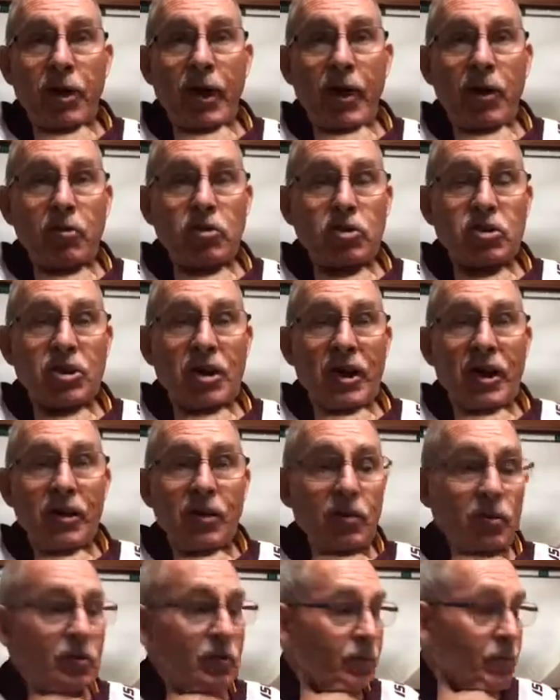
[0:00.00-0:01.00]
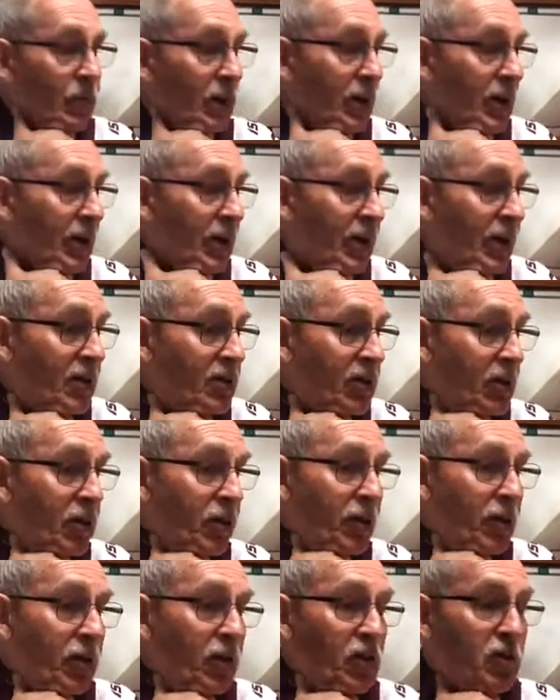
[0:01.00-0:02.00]
coach, Kel. He's in
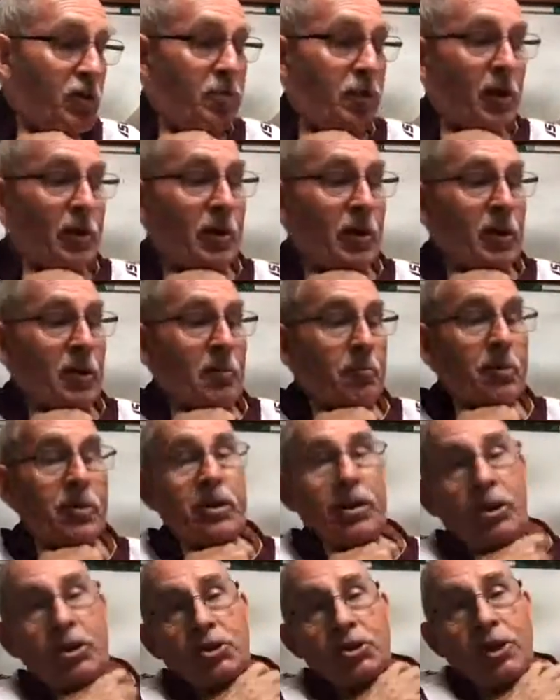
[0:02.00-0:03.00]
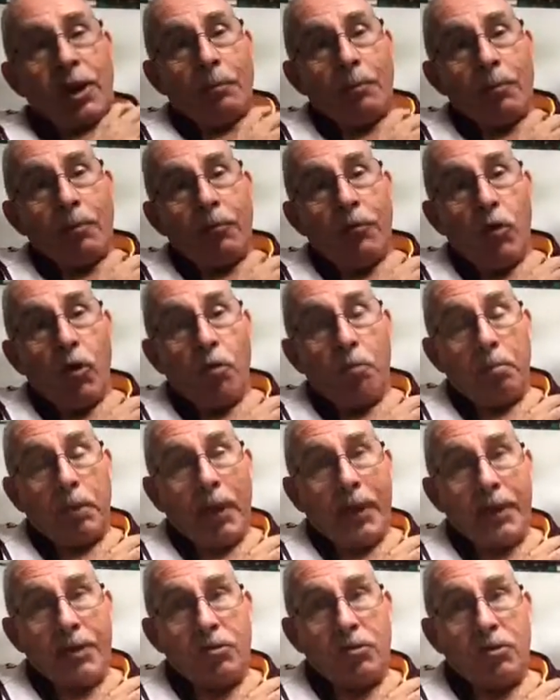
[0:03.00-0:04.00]
third spot, but he jumped 4
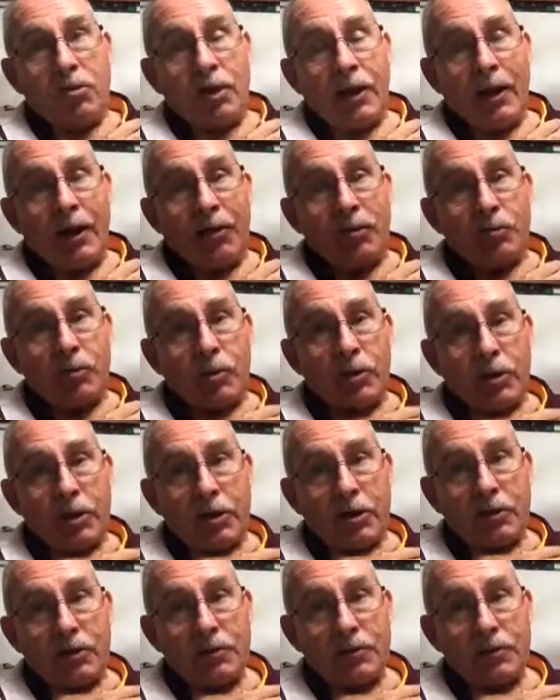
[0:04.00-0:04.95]
places last week.